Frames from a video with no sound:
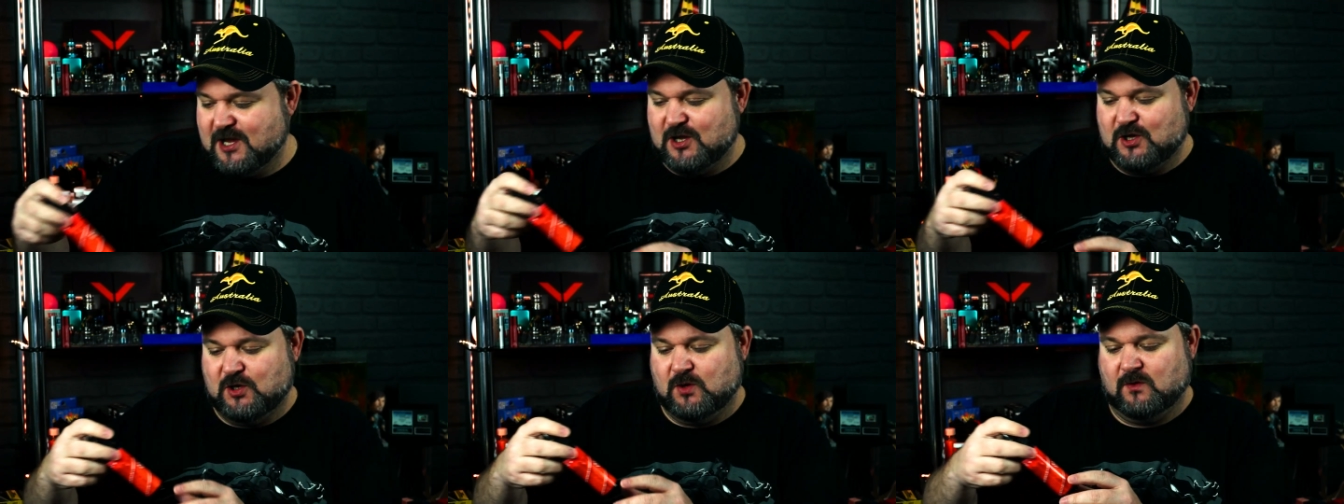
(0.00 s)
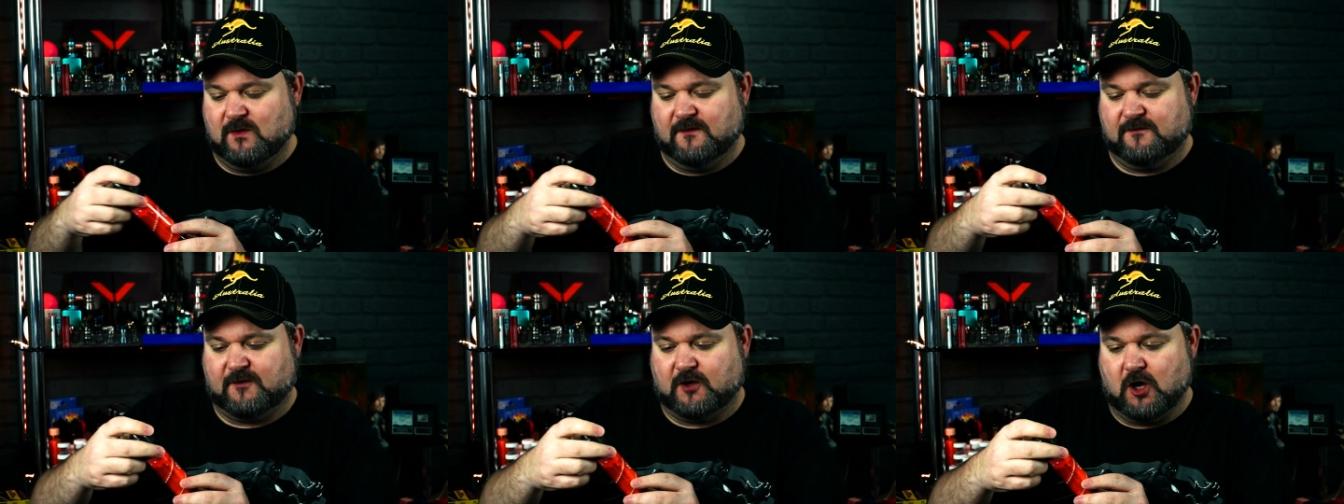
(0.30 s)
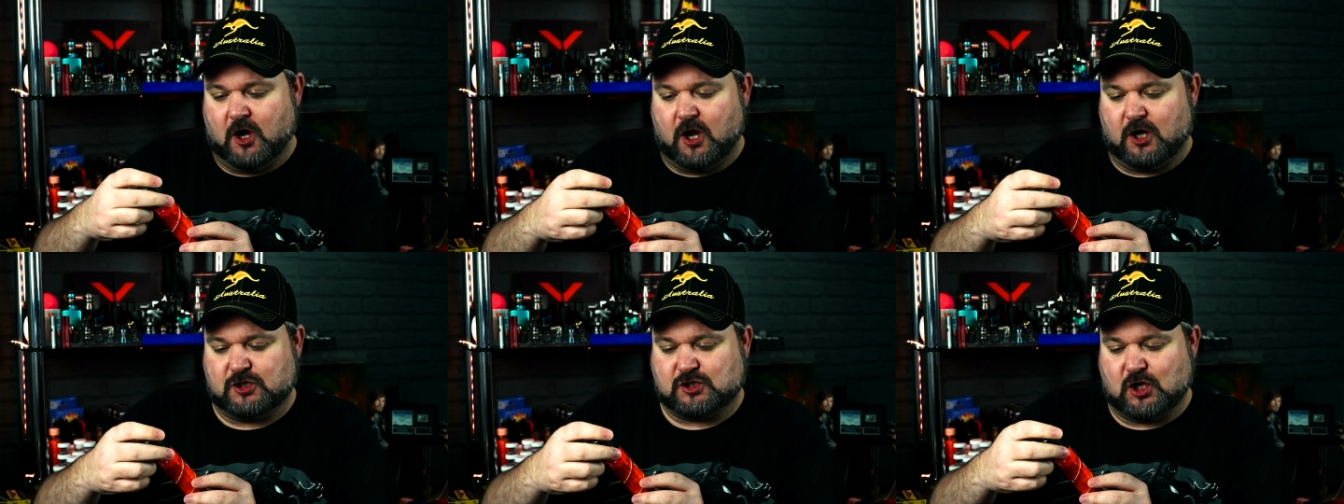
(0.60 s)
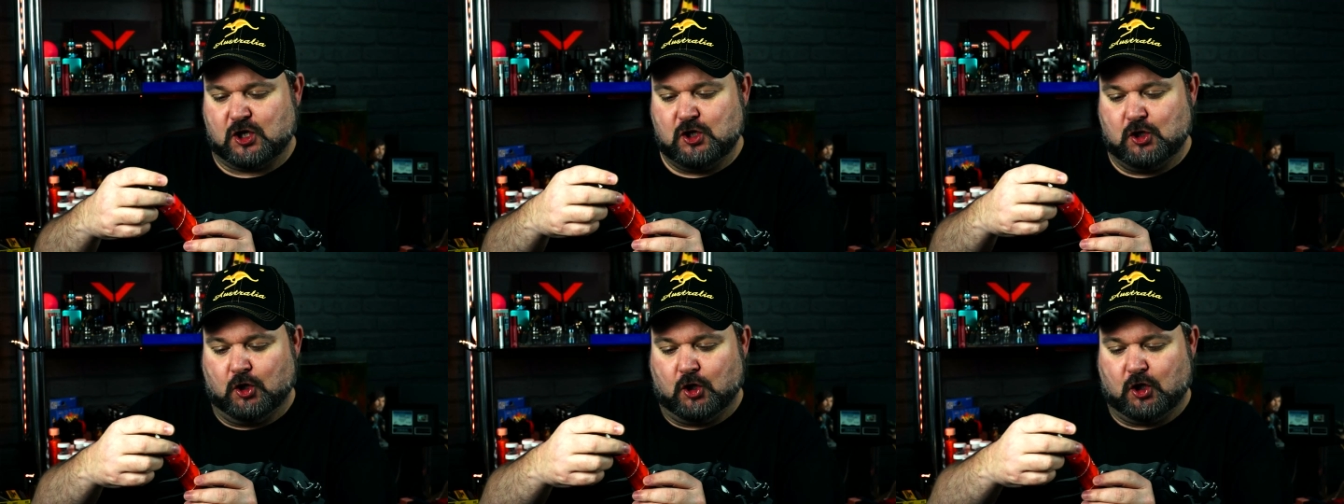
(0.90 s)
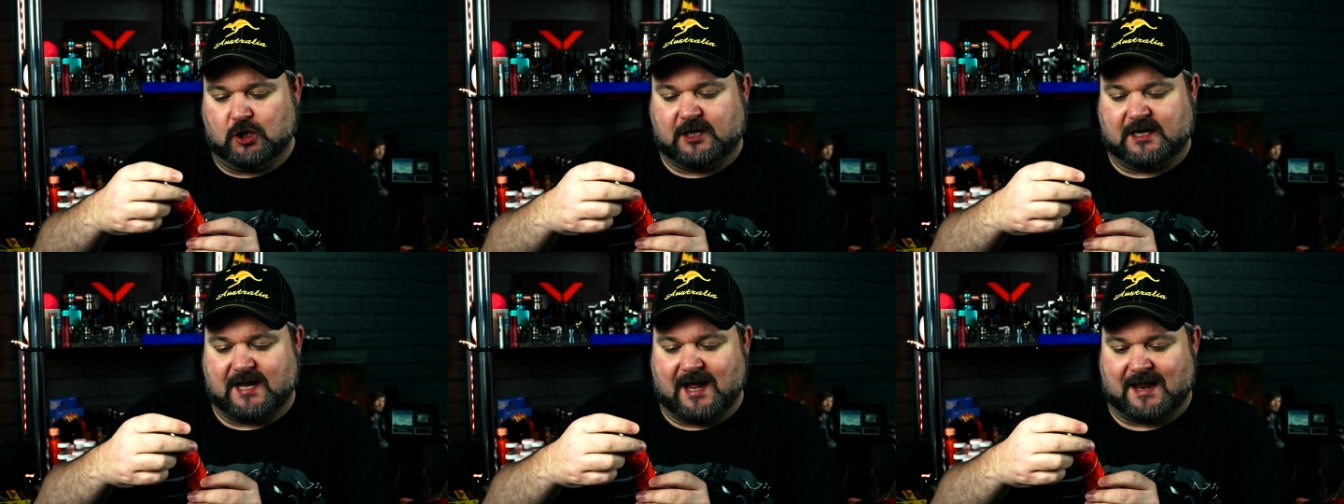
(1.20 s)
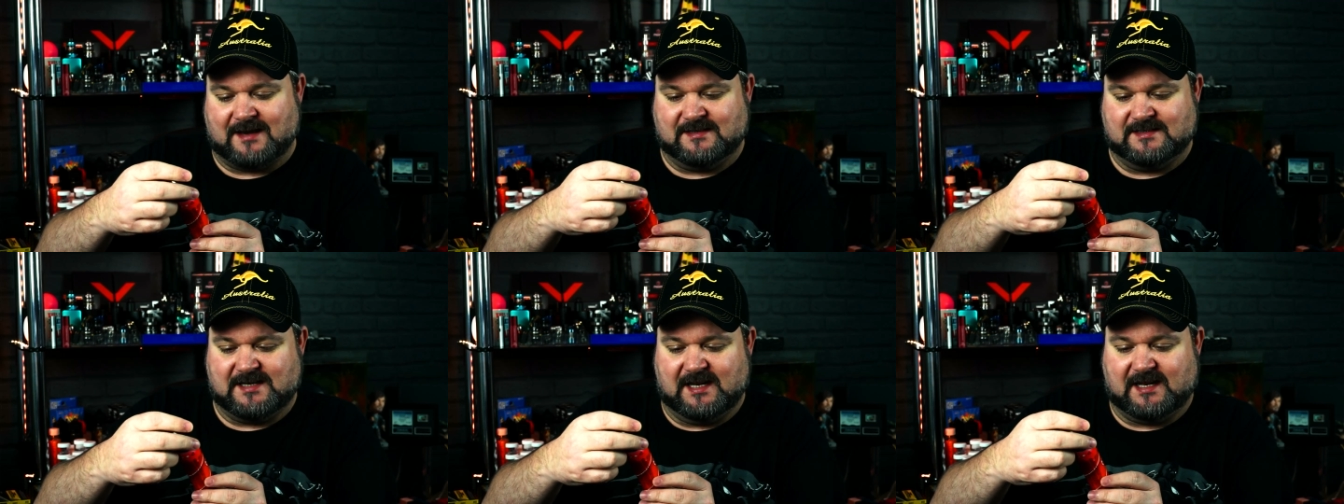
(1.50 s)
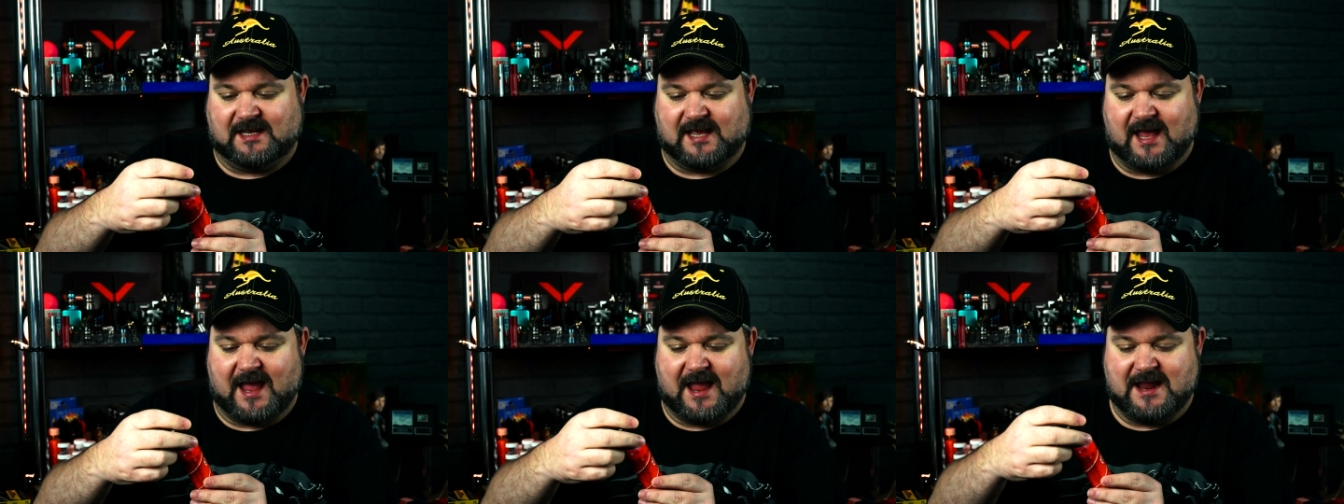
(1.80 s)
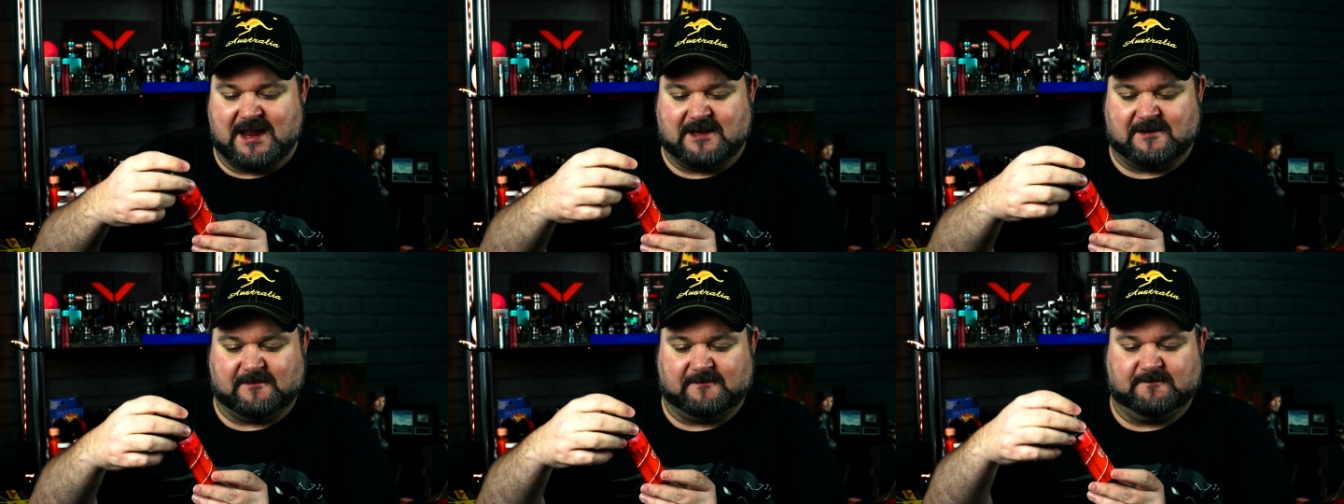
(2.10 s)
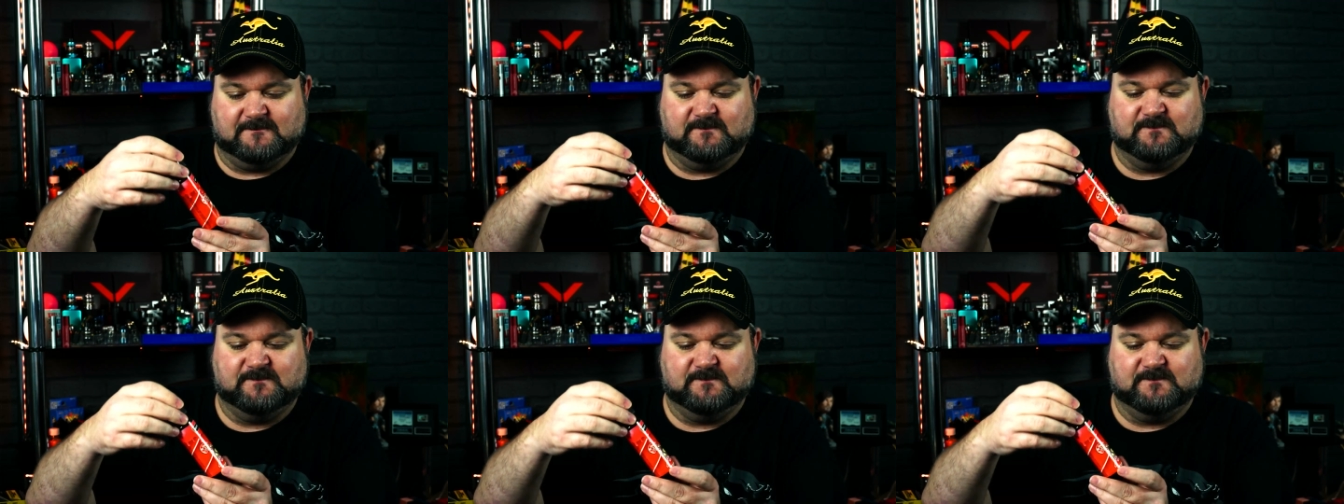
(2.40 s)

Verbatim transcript: You have got your candy cane.